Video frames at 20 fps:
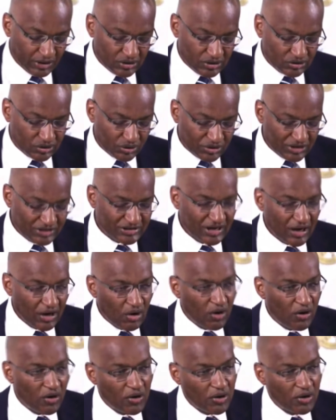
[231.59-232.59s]
So these are
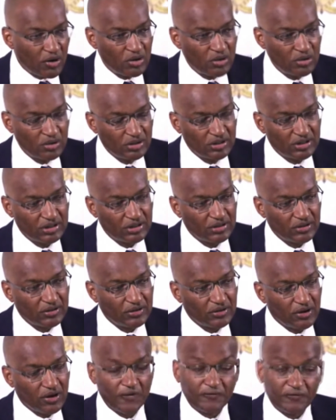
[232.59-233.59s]
all
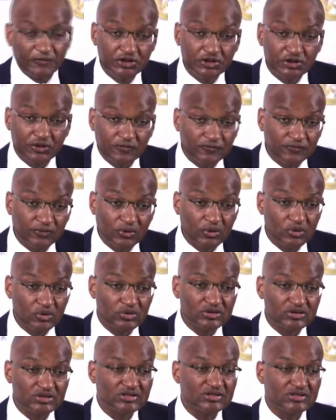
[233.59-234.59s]
official
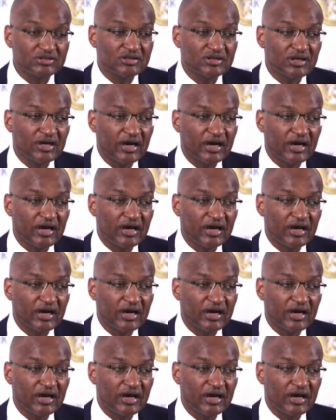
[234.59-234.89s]
flows,